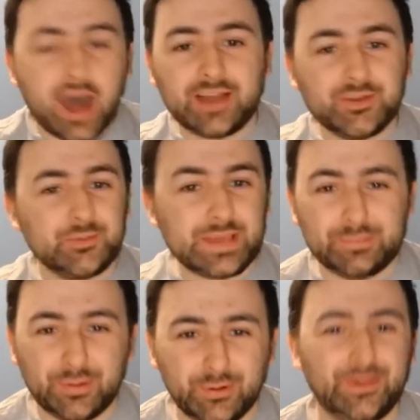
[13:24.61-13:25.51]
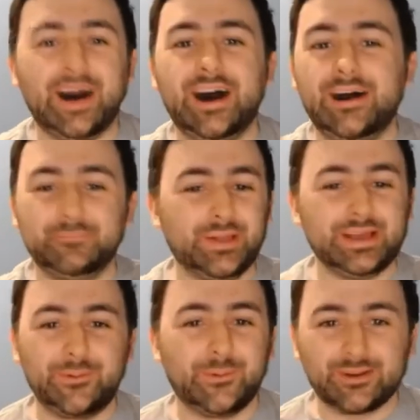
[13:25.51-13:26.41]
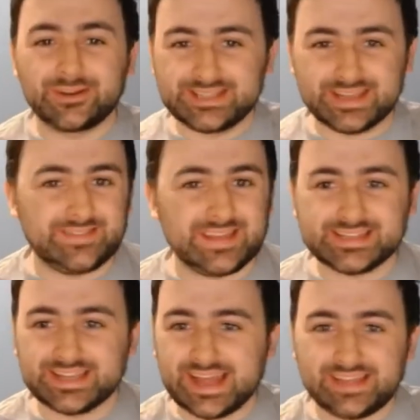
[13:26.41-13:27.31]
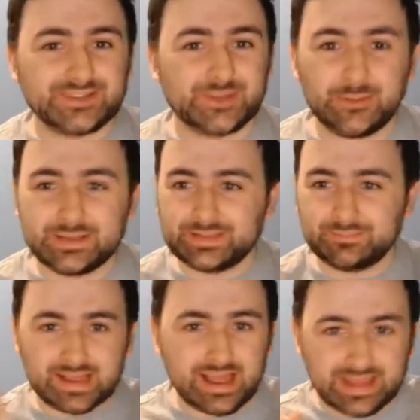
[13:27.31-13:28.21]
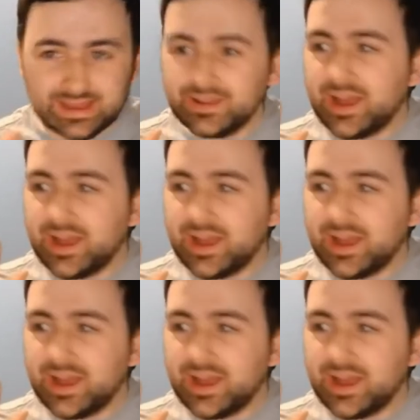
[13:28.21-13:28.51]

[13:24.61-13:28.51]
new people, play orgs and things like that. That's always something I get,